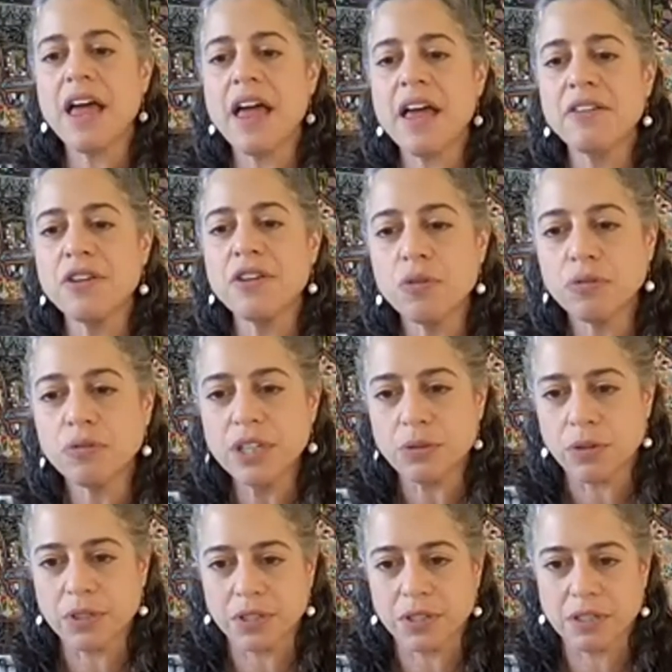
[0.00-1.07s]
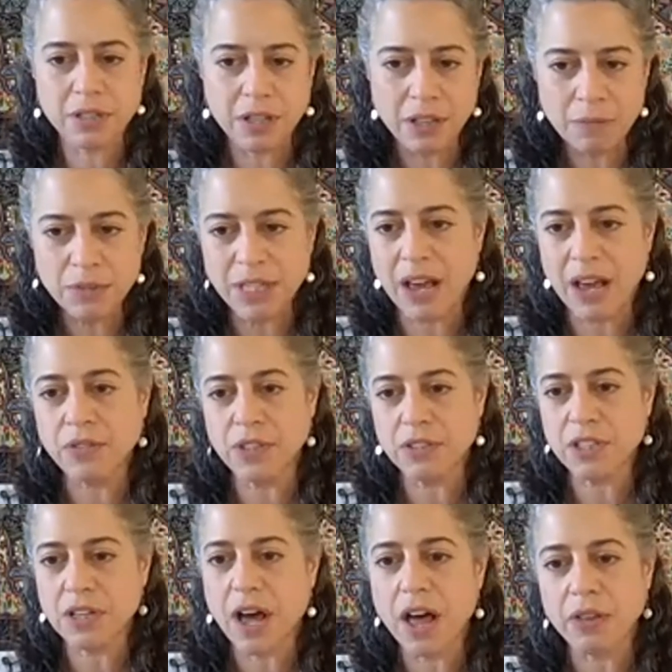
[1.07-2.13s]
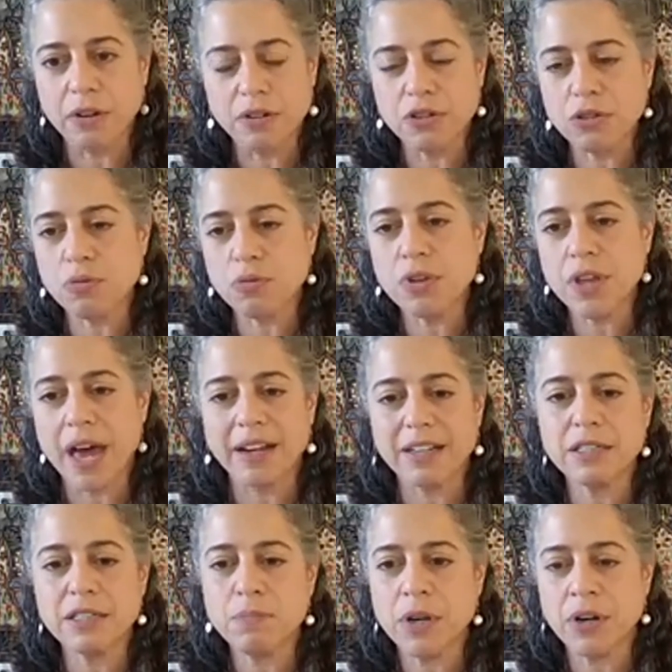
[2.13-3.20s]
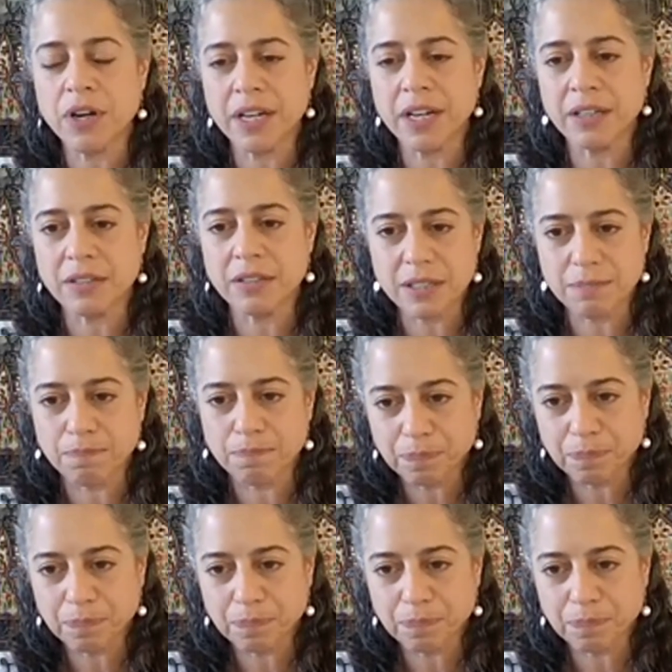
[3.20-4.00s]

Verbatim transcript: and new resources to themselves and to others through that experience